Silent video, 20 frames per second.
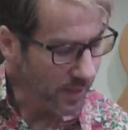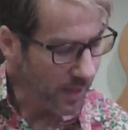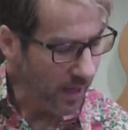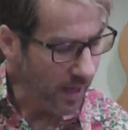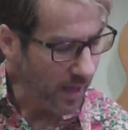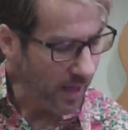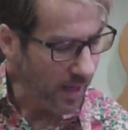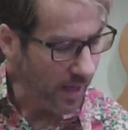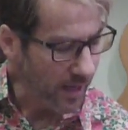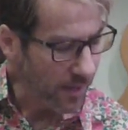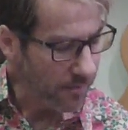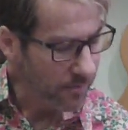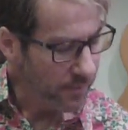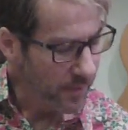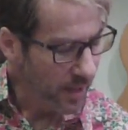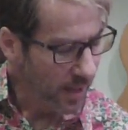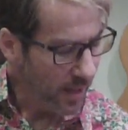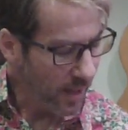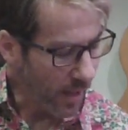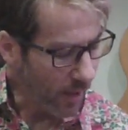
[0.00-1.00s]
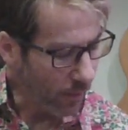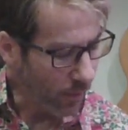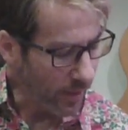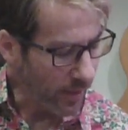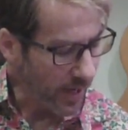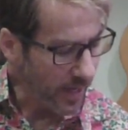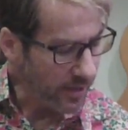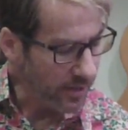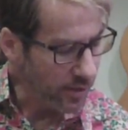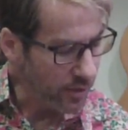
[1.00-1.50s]
And what
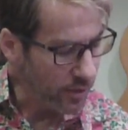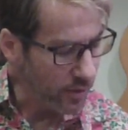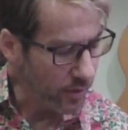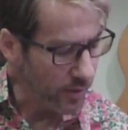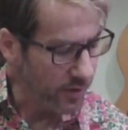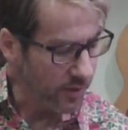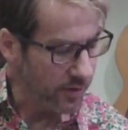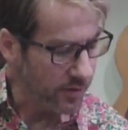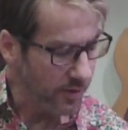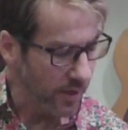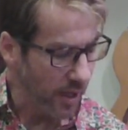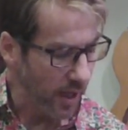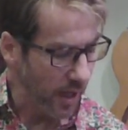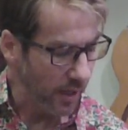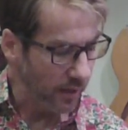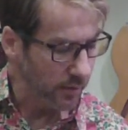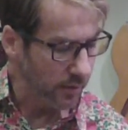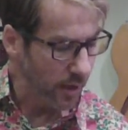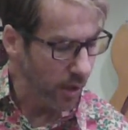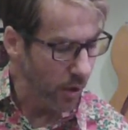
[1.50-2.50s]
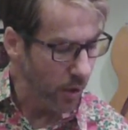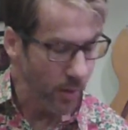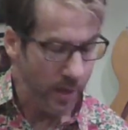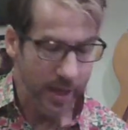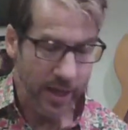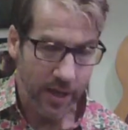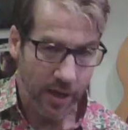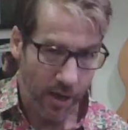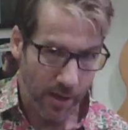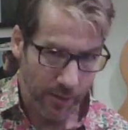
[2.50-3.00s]
I do is low
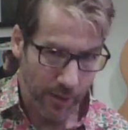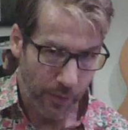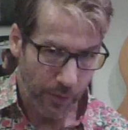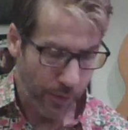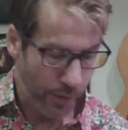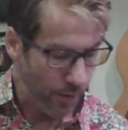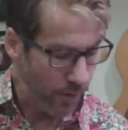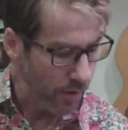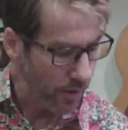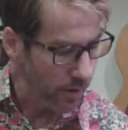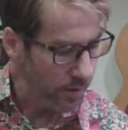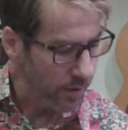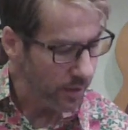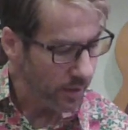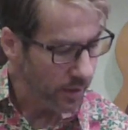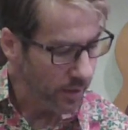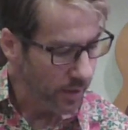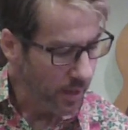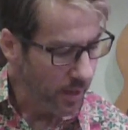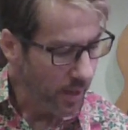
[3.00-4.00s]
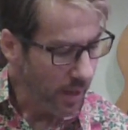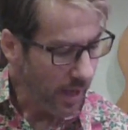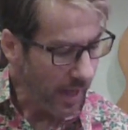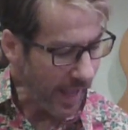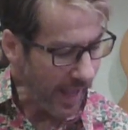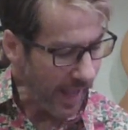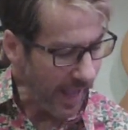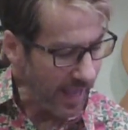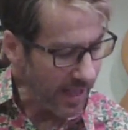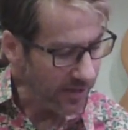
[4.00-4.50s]
E on the 3rd,
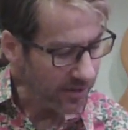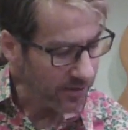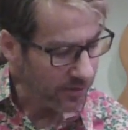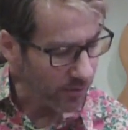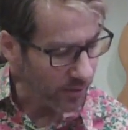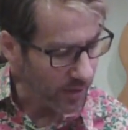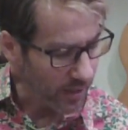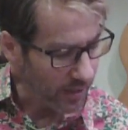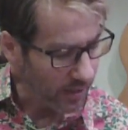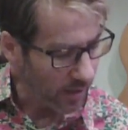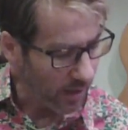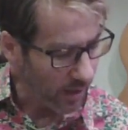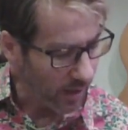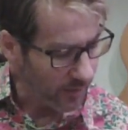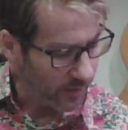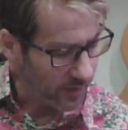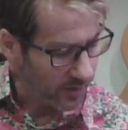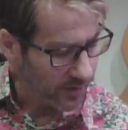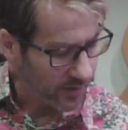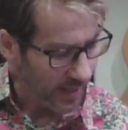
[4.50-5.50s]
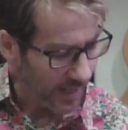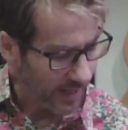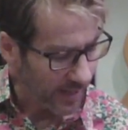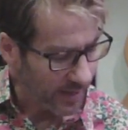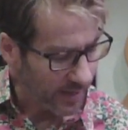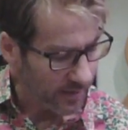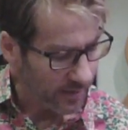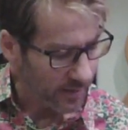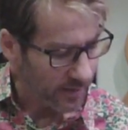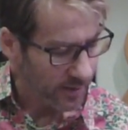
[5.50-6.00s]
A string on the
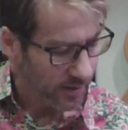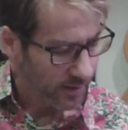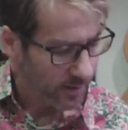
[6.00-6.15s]
2nd.